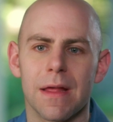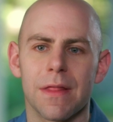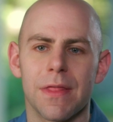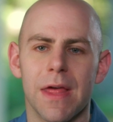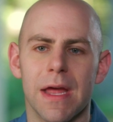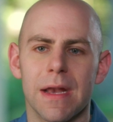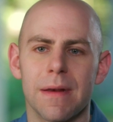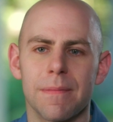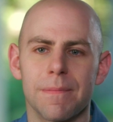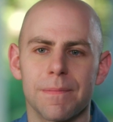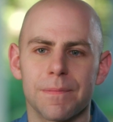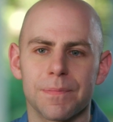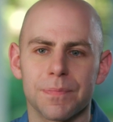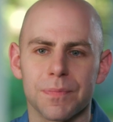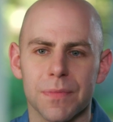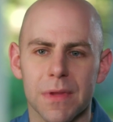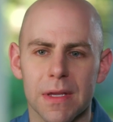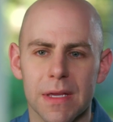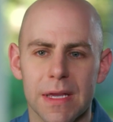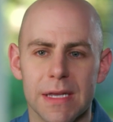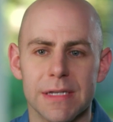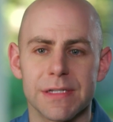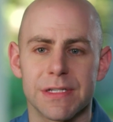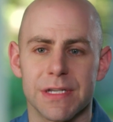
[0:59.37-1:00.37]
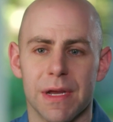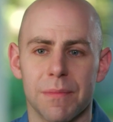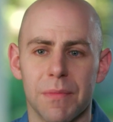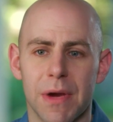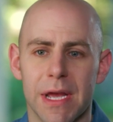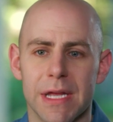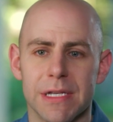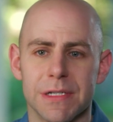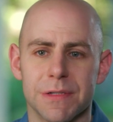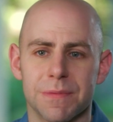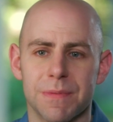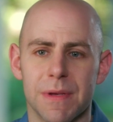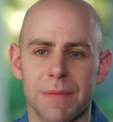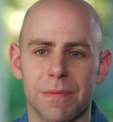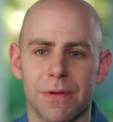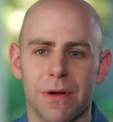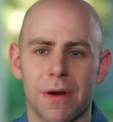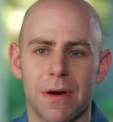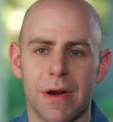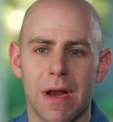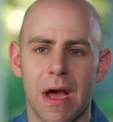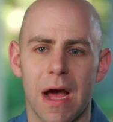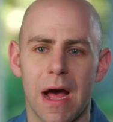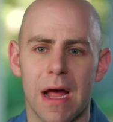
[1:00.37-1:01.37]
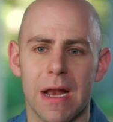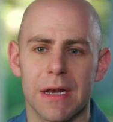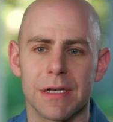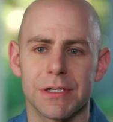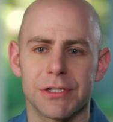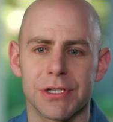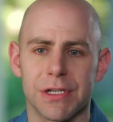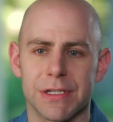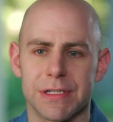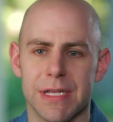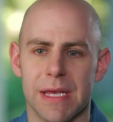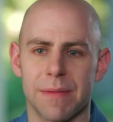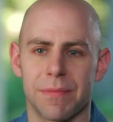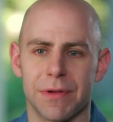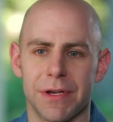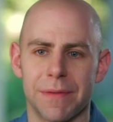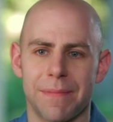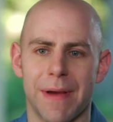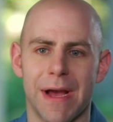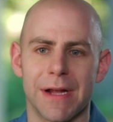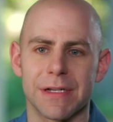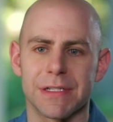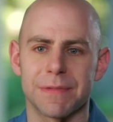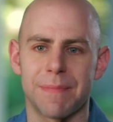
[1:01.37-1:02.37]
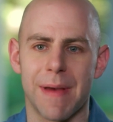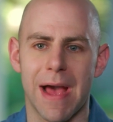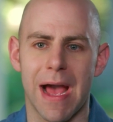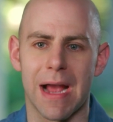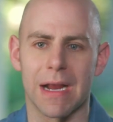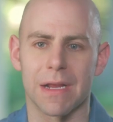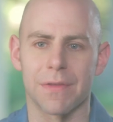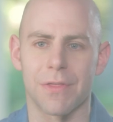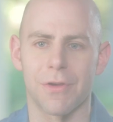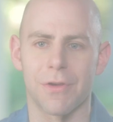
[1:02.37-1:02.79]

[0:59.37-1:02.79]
that in some ways, people are not just able to bounce back,